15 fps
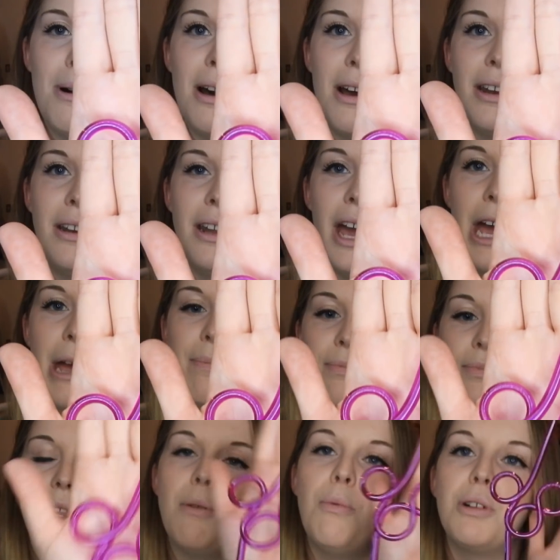one.
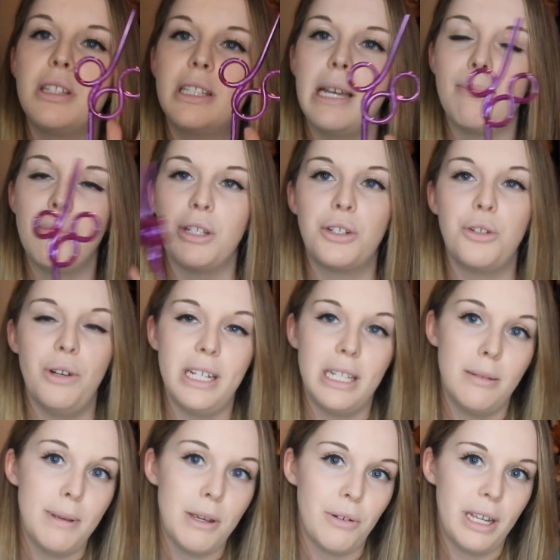There wasn't that much choice,
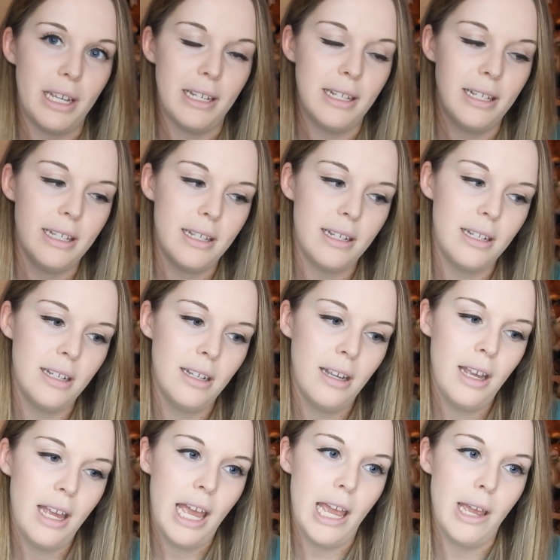to be honest.
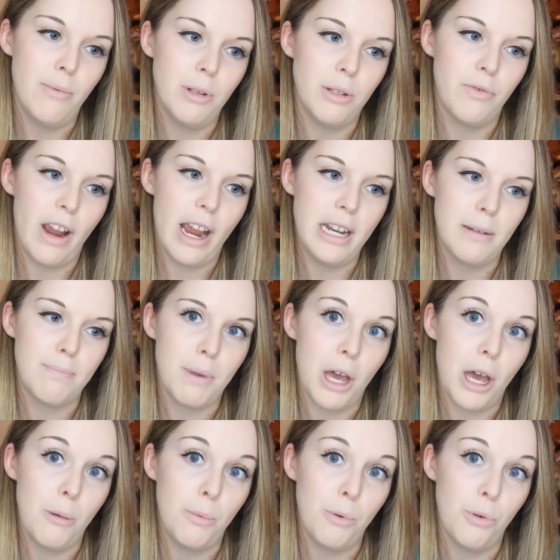It was red,
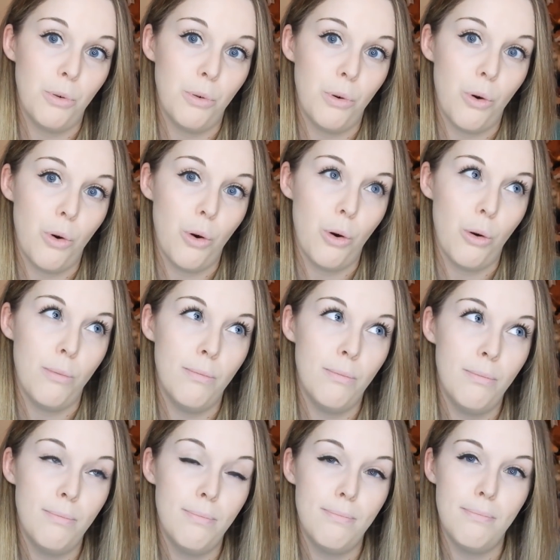purple or
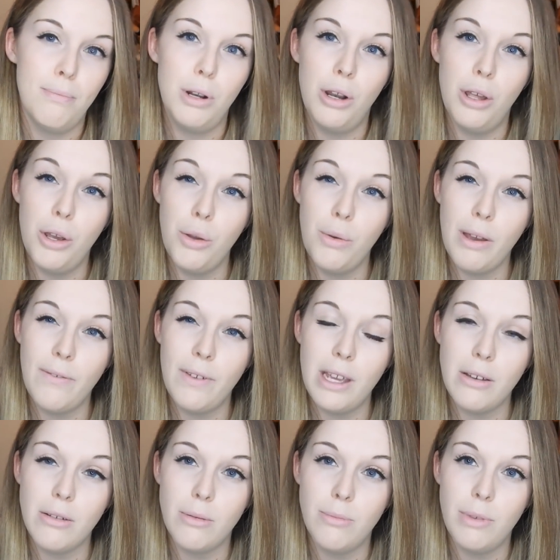blue, I
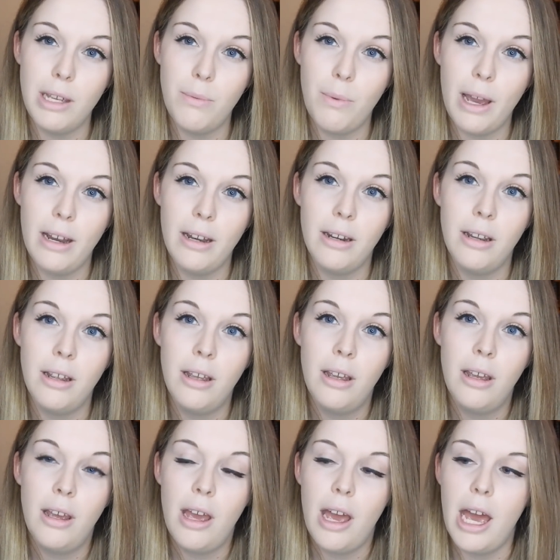think, when we went.
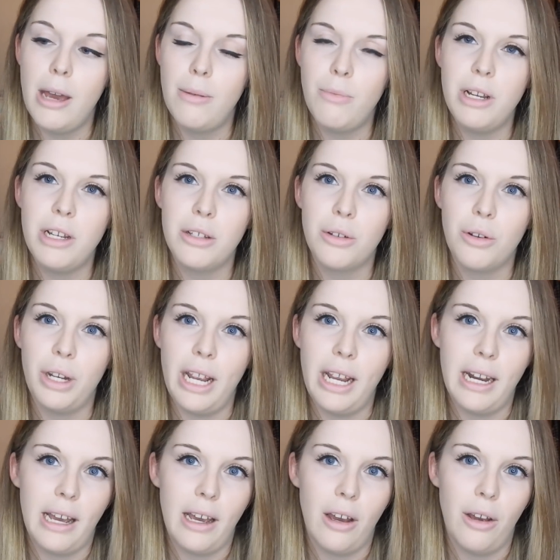We just got it
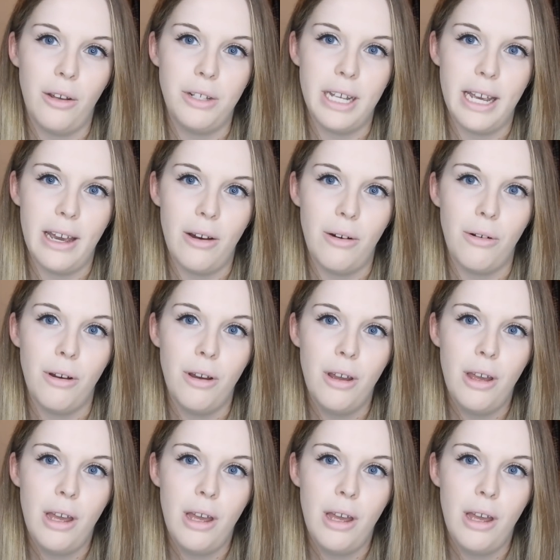in our hotel,